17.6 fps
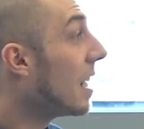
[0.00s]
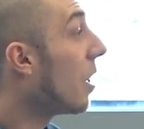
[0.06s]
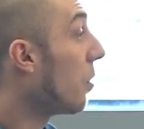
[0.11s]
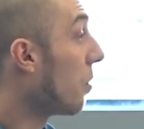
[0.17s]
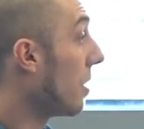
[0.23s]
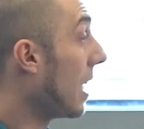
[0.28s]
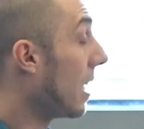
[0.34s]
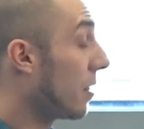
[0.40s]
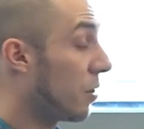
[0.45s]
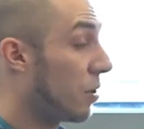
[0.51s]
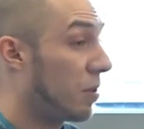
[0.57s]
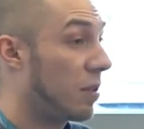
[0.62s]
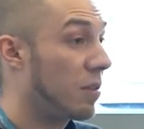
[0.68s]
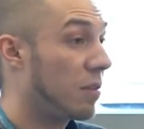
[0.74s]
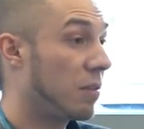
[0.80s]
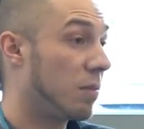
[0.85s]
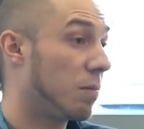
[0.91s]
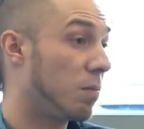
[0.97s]
Oh yeah, sure,
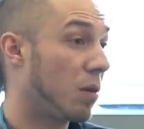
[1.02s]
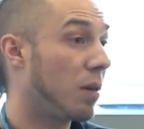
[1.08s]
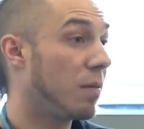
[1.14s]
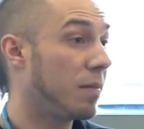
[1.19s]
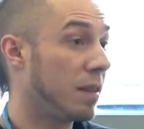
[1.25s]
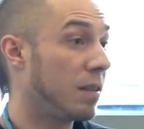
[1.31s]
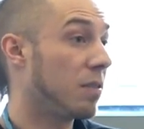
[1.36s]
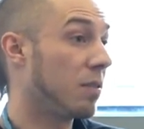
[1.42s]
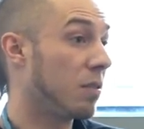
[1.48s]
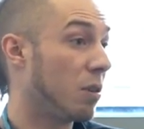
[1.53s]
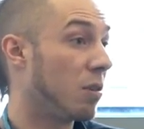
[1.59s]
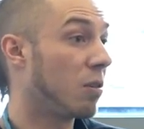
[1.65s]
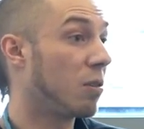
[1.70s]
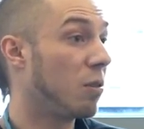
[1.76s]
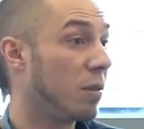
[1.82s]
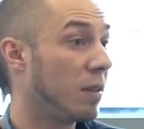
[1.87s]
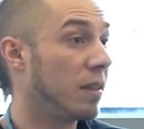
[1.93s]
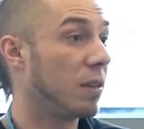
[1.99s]
there's, pro there's an
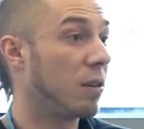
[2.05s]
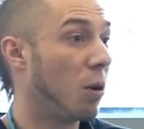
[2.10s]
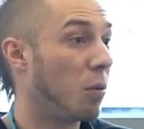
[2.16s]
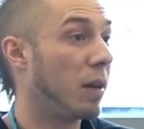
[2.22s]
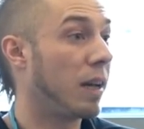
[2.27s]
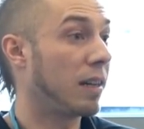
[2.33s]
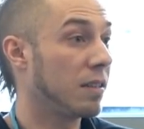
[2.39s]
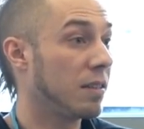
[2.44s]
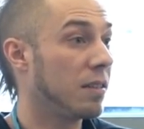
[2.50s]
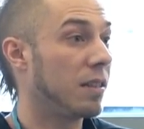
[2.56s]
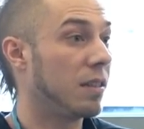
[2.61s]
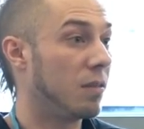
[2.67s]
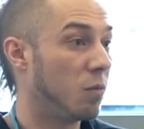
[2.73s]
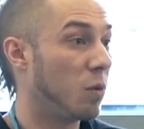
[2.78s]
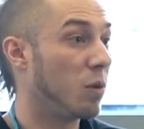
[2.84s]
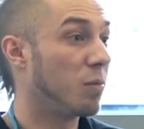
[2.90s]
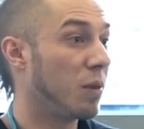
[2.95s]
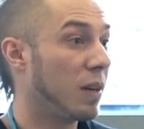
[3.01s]
article in the Codex in
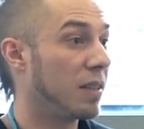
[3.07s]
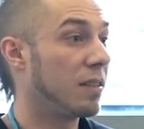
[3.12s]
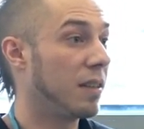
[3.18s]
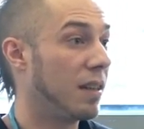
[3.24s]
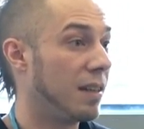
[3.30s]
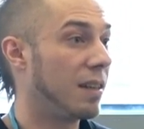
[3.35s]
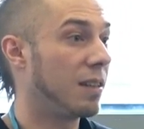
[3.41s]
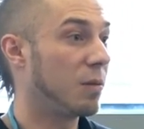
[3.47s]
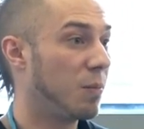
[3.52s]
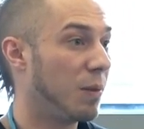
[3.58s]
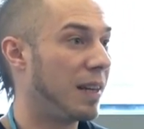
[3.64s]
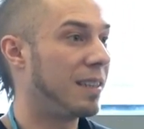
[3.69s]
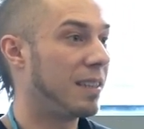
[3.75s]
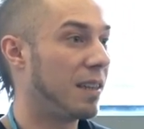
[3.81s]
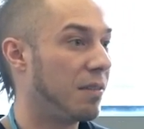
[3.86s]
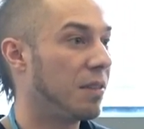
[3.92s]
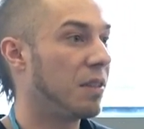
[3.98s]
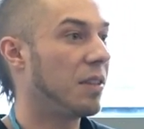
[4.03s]
WordPress that
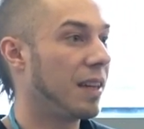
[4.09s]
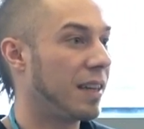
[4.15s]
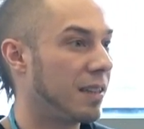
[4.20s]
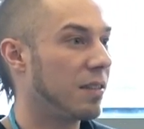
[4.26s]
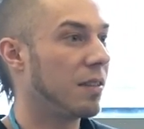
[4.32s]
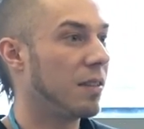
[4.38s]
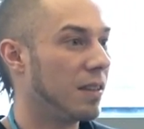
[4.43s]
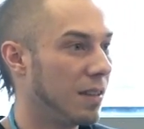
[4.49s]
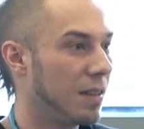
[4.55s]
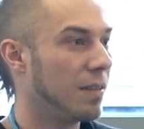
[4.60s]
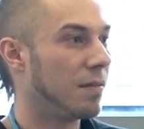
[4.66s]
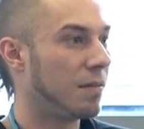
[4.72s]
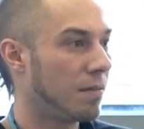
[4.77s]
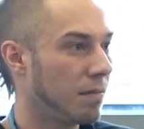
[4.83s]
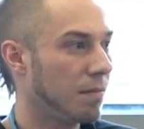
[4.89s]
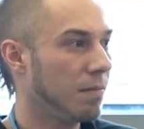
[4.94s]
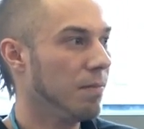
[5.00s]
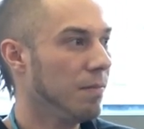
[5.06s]
explains everything.
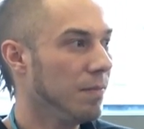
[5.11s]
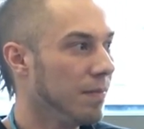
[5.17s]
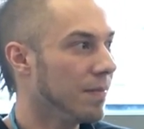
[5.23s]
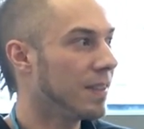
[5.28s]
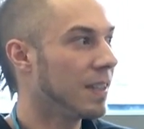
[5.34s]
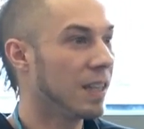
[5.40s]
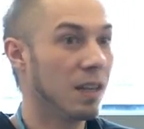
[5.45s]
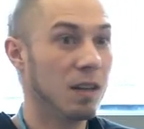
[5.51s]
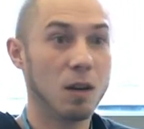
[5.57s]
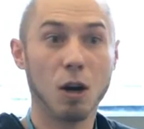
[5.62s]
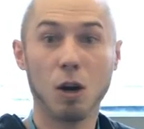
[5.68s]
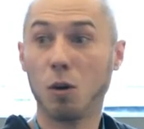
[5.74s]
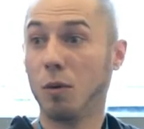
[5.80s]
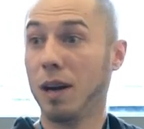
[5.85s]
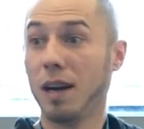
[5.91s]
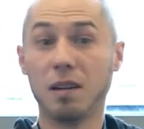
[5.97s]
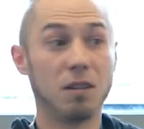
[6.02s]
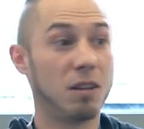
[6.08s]
Oh
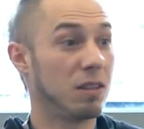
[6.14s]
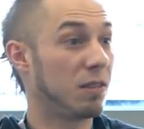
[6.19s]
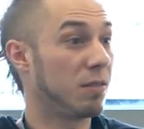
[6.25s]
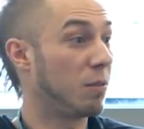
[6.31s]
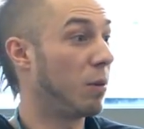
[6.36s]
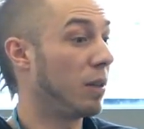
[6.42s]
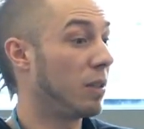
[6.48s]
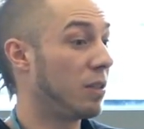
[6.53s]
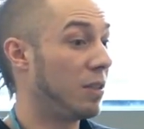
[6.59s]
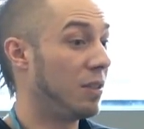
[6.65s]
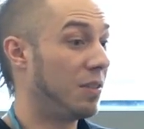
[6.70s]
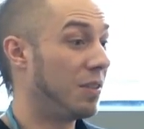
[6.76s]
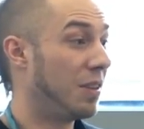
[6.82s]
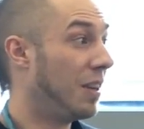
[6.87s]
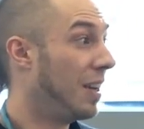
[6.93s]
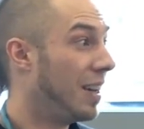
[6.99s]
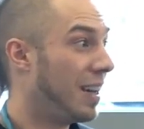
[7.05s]
wow, lots of questions.